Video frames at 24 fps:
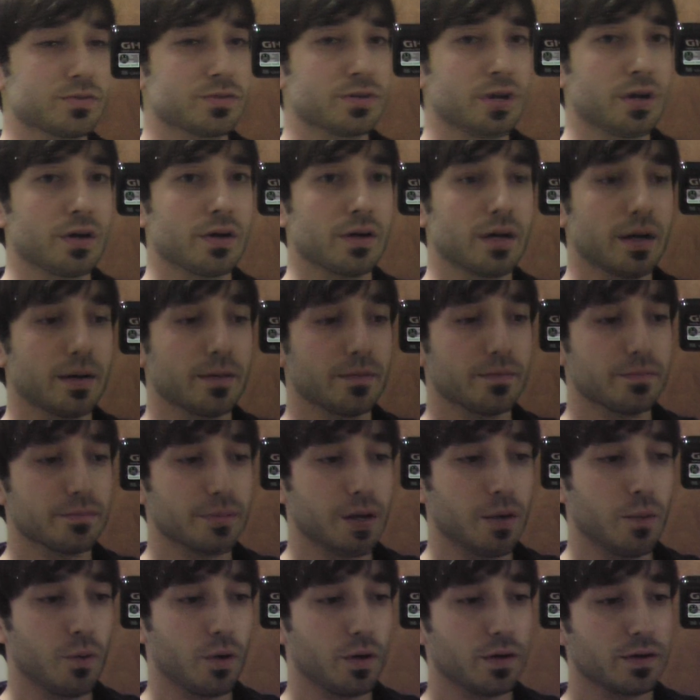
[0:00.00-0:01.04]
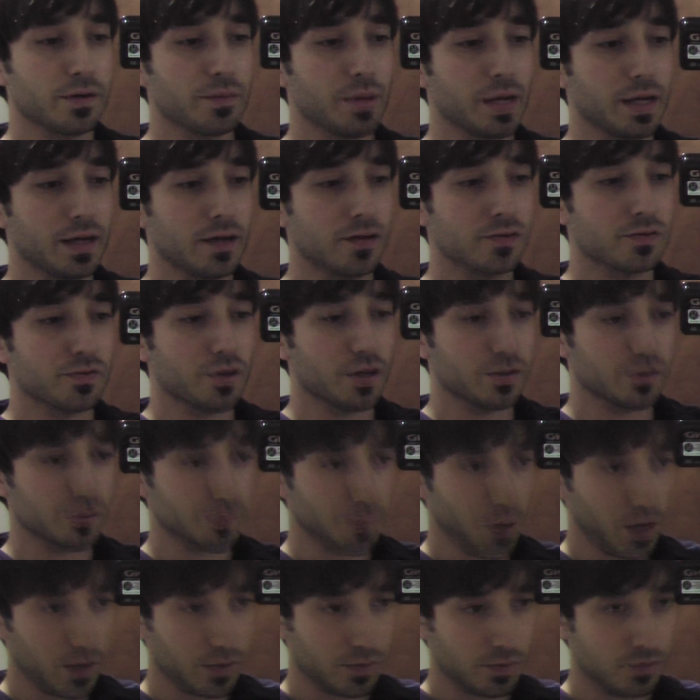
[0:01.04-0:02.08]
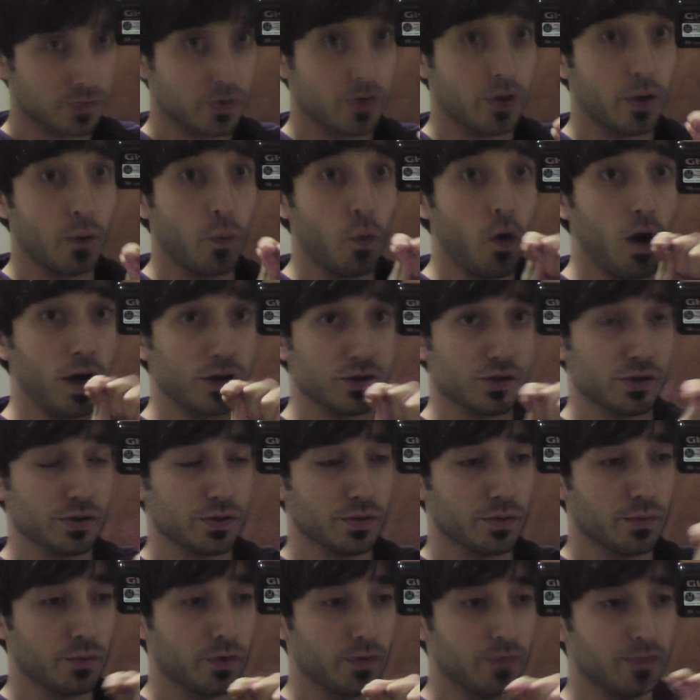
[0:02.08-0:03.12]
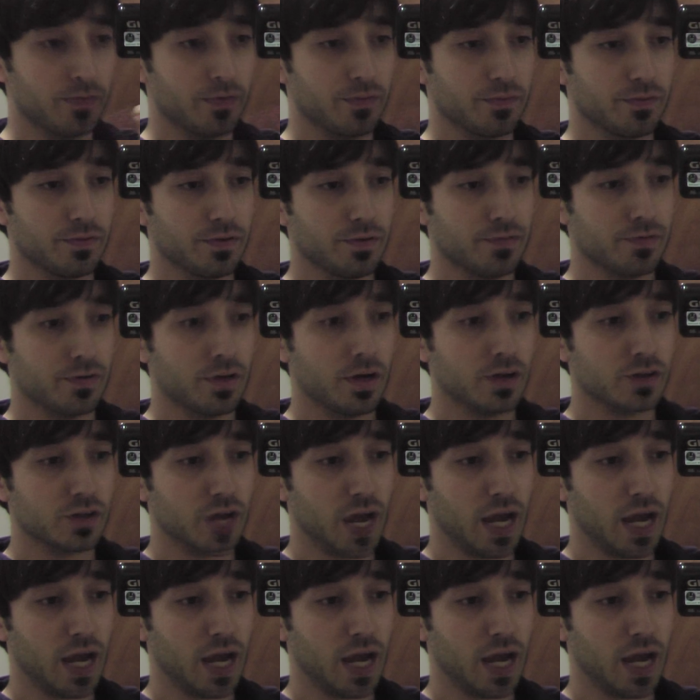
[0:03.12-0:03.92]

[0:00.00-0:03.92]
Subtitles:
so I wanted to make it as flush as possible so that washer would fit flush,